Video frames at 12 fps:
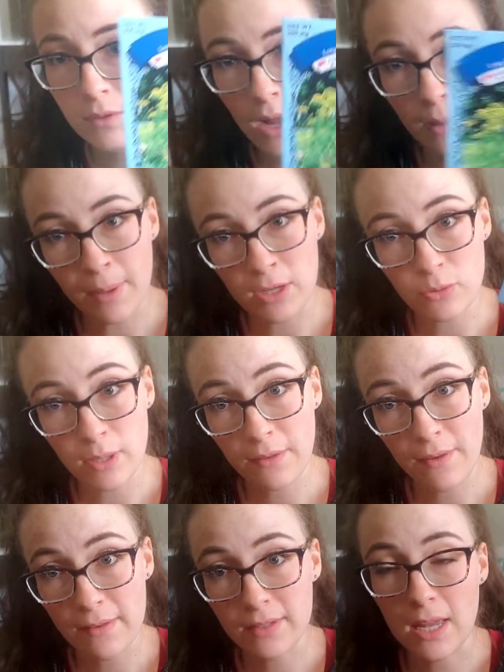I paid
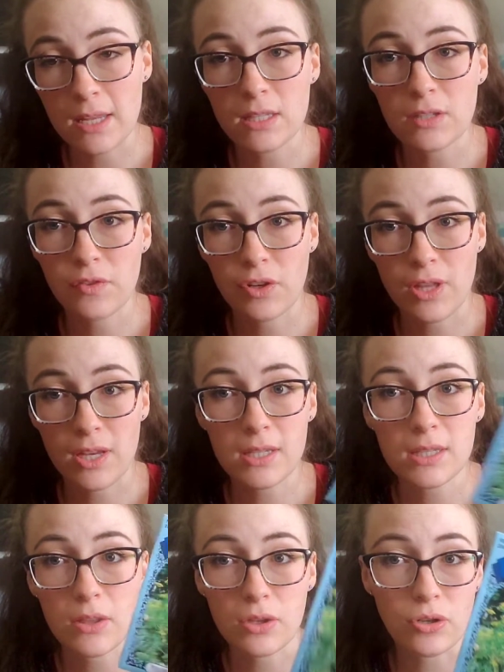25 cents for
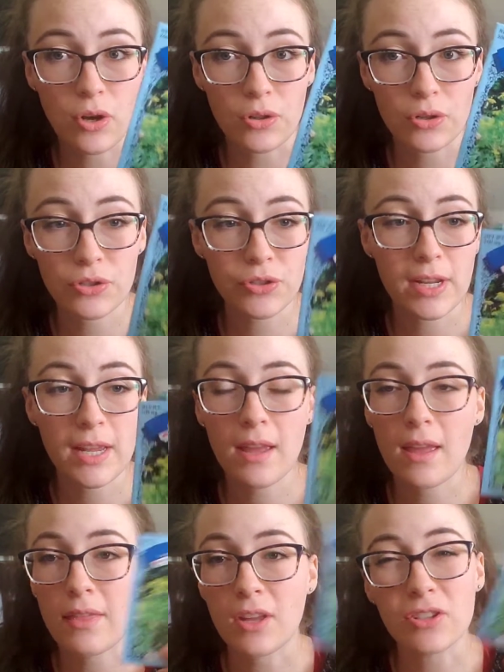this at the Dollar Tree,
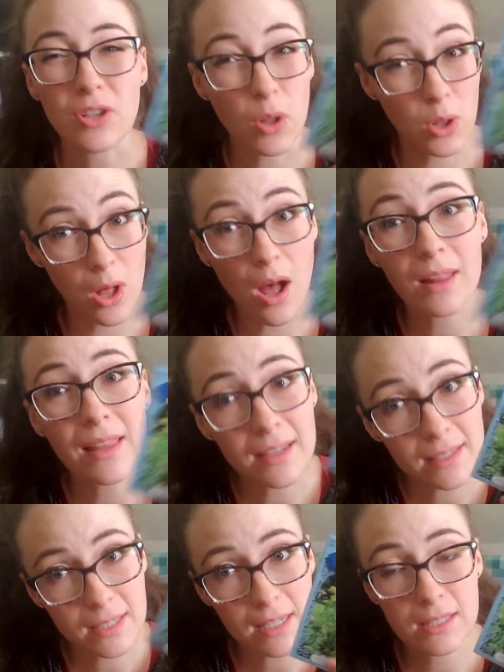and there's a lot
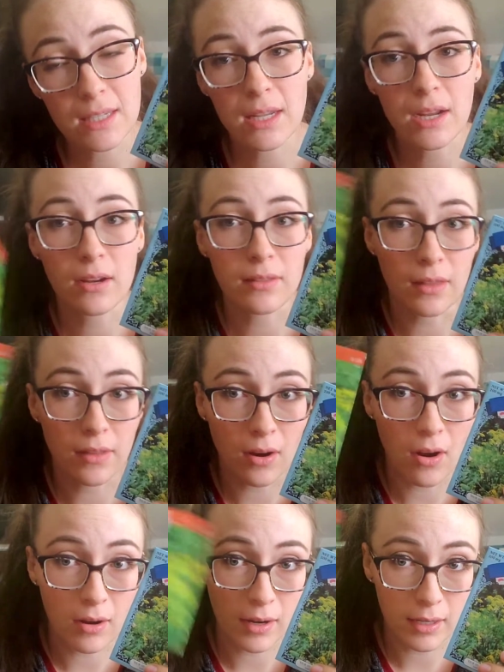less seeds in here than there
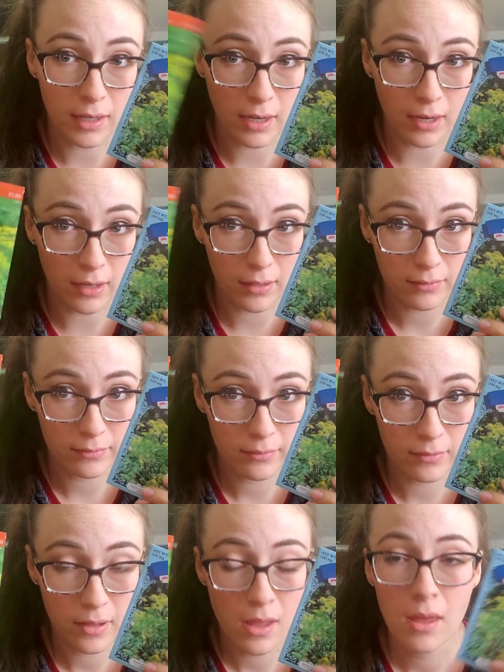are in here.
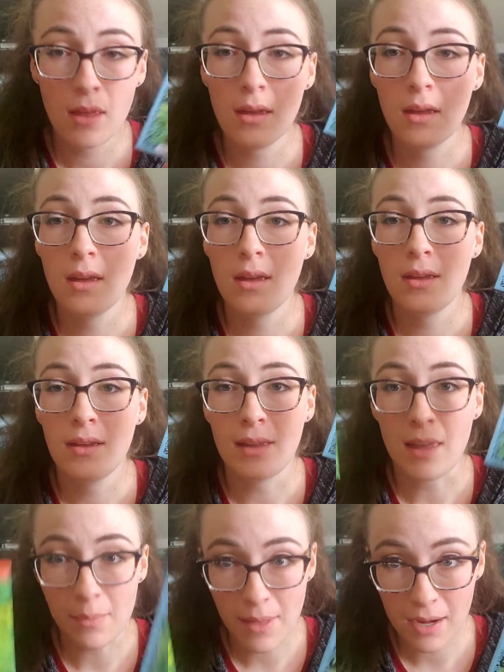
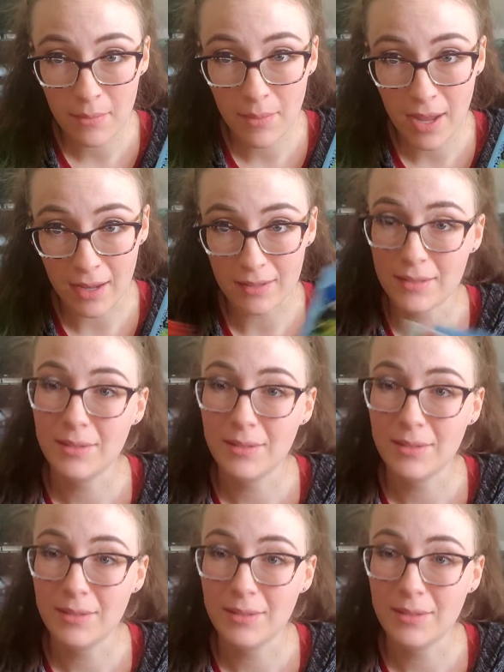Keep that in mind.